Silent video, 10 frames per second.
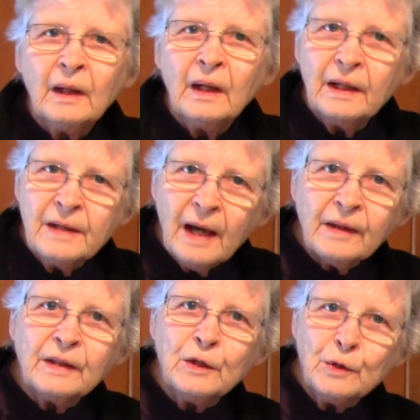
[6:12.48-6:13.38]

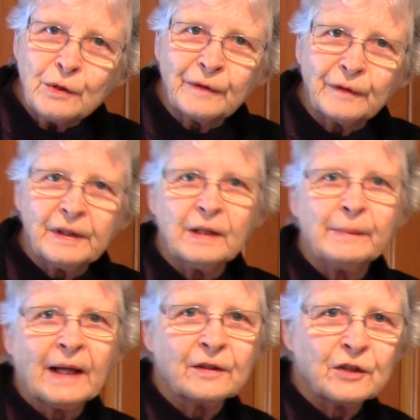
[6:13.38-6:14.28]
Another useful thing
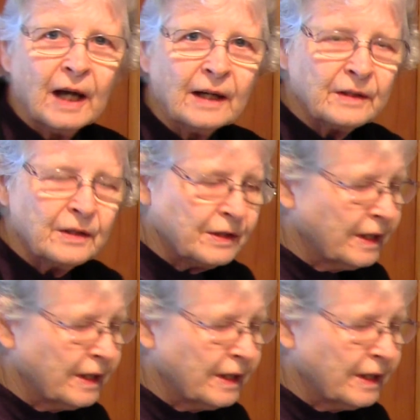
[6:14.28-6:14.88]
about a chart is